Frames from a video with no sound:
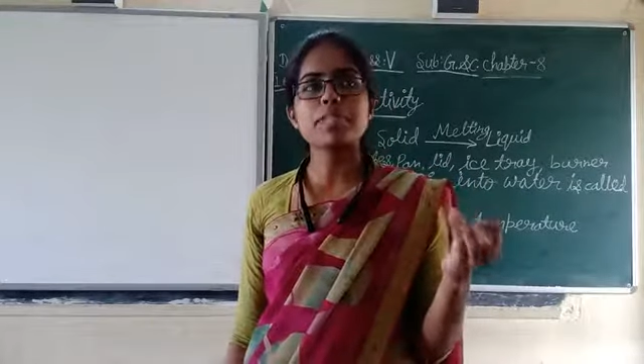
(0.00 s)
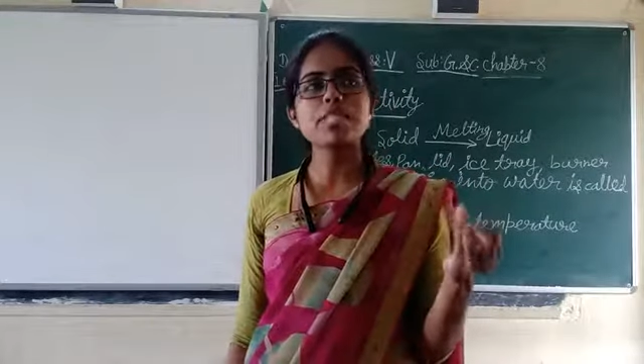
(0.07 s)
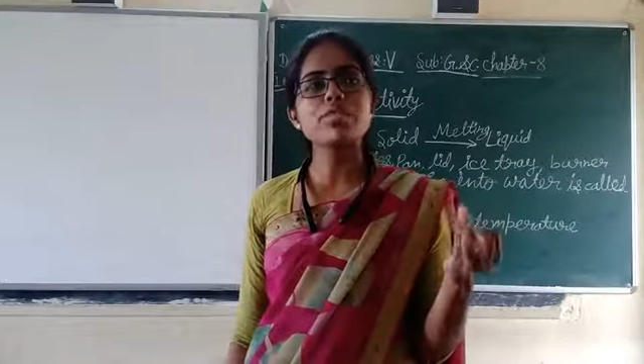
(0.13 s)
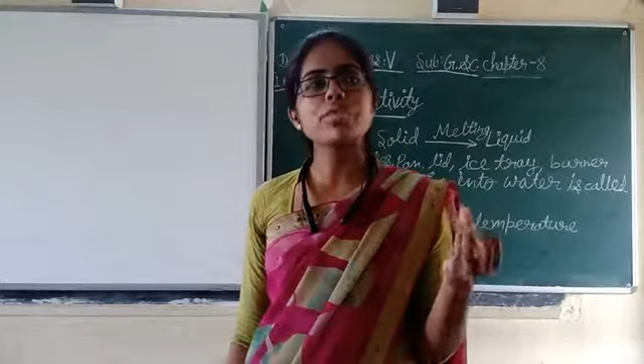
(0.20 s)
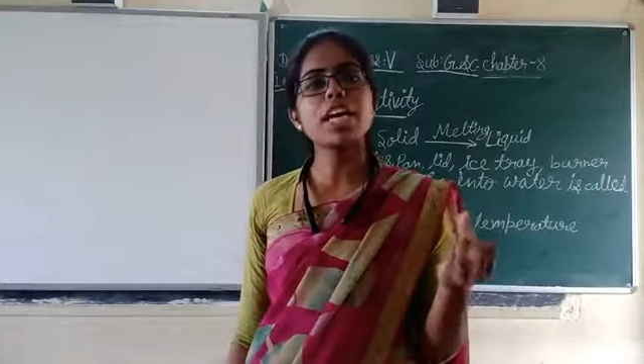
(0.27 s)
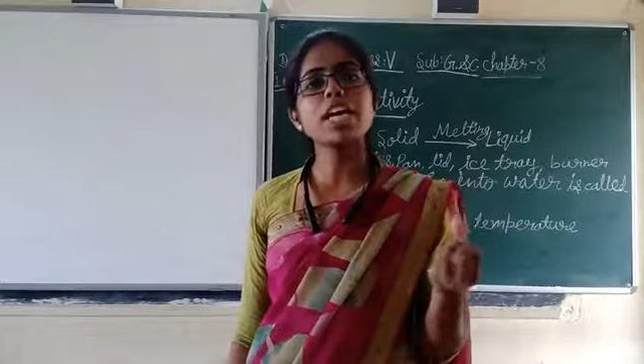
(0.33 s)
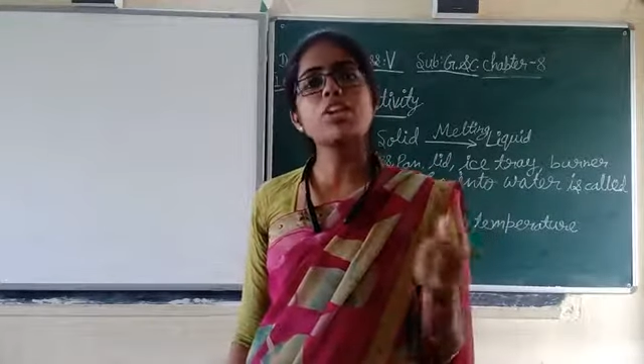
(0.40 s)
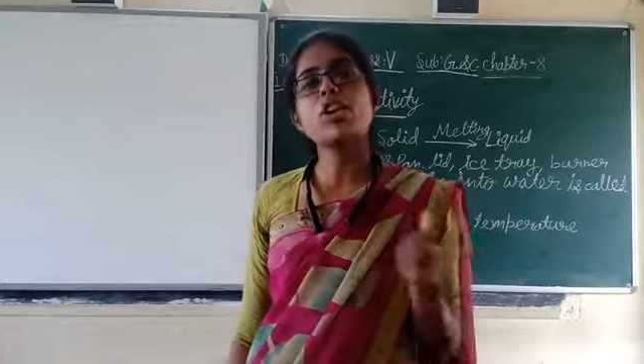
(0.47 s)
means
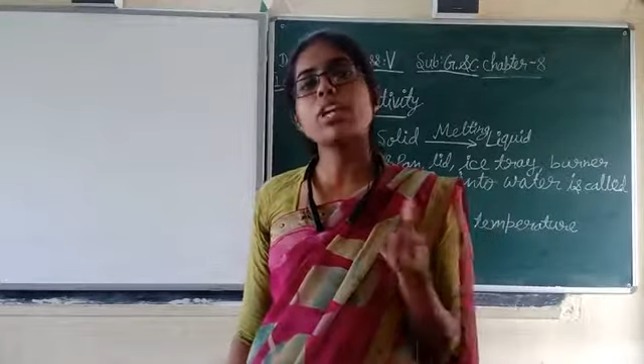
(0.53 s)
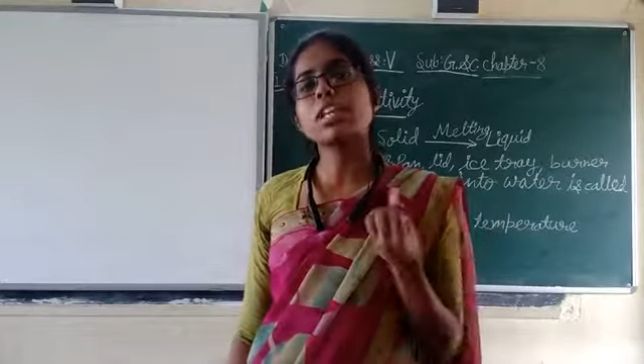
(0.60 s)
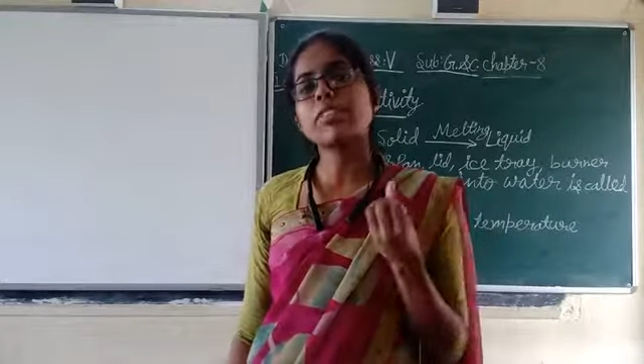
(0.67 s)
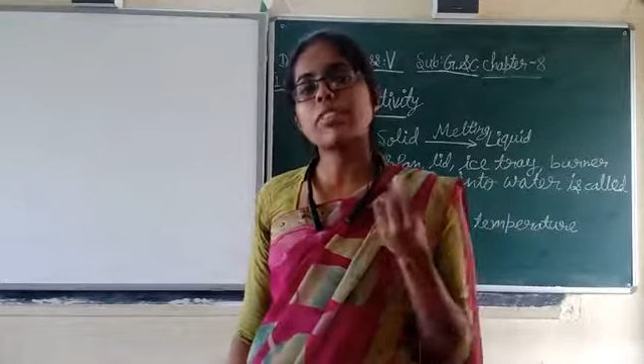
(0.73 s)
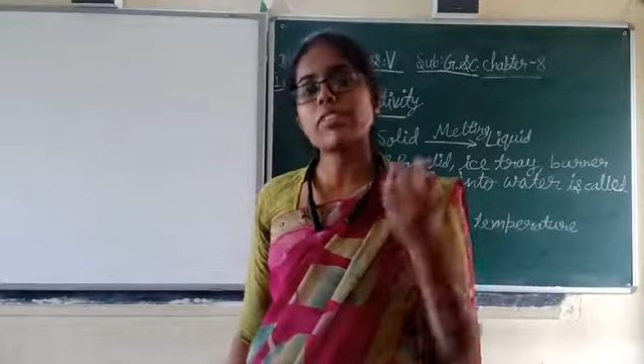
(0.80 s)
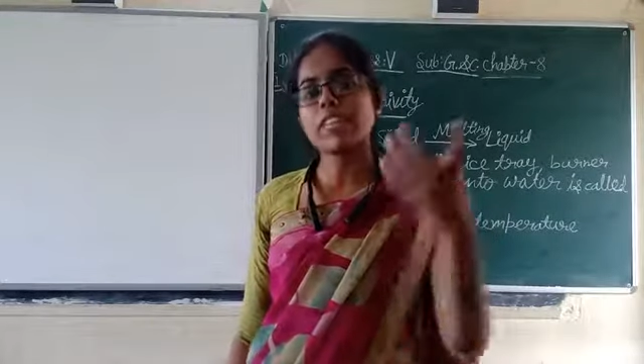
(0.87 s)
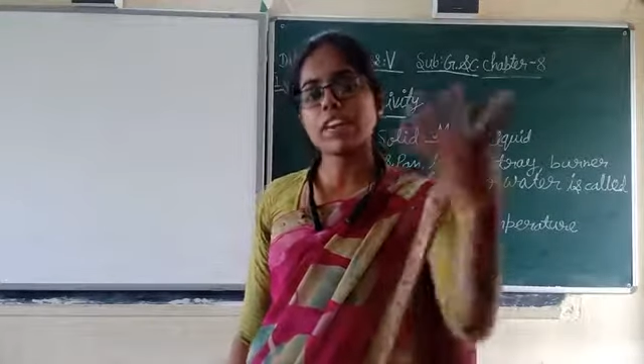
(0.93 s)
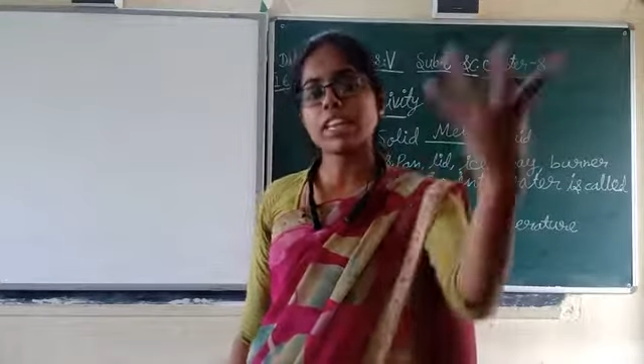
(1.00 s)
we are not
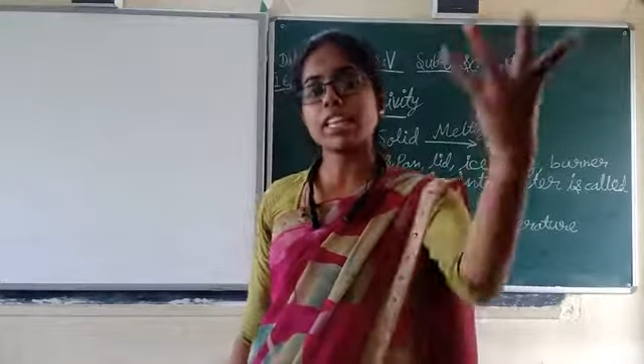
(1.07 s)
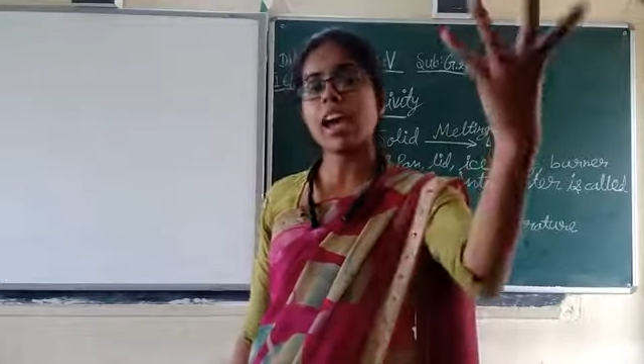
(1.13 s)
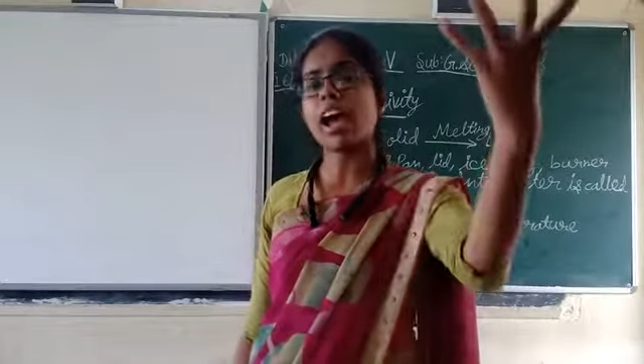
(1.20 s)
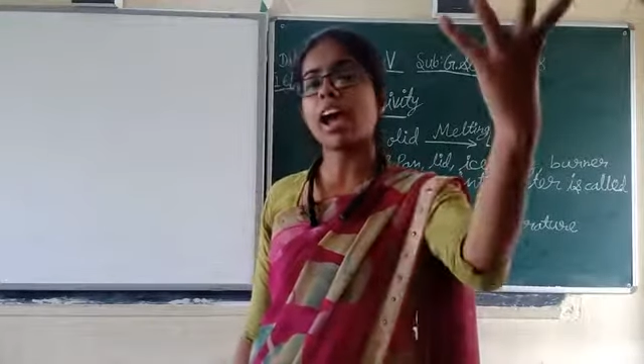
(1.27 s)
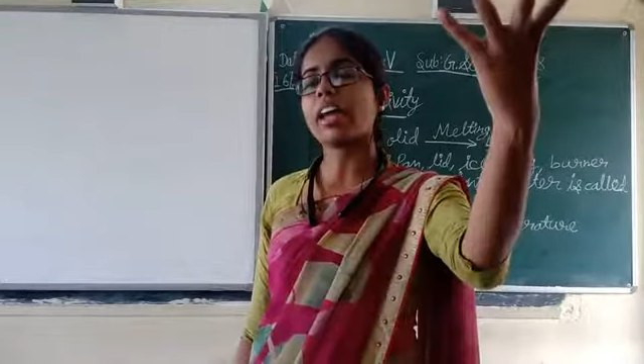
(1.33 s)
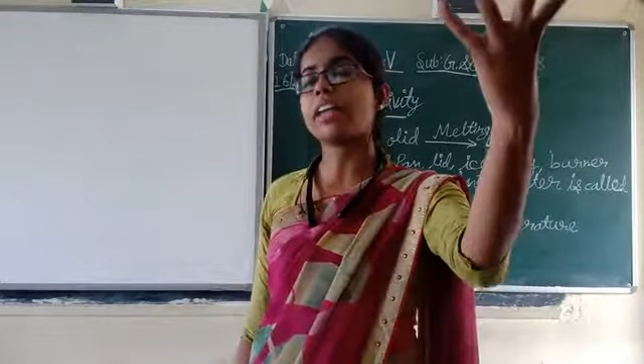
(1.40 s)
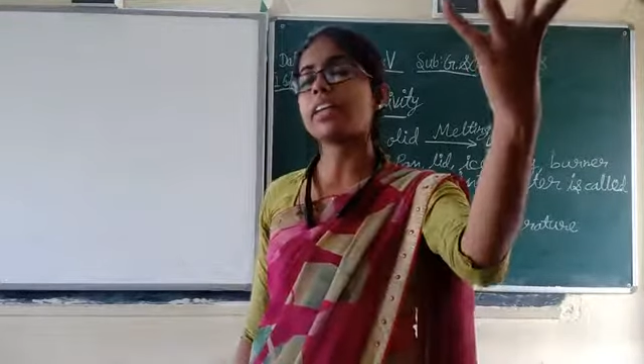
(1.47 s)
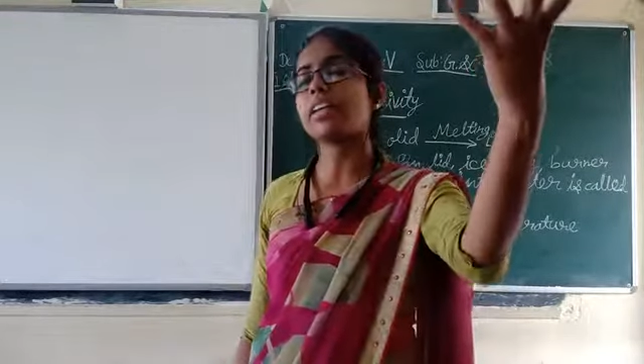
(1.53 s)
giving very high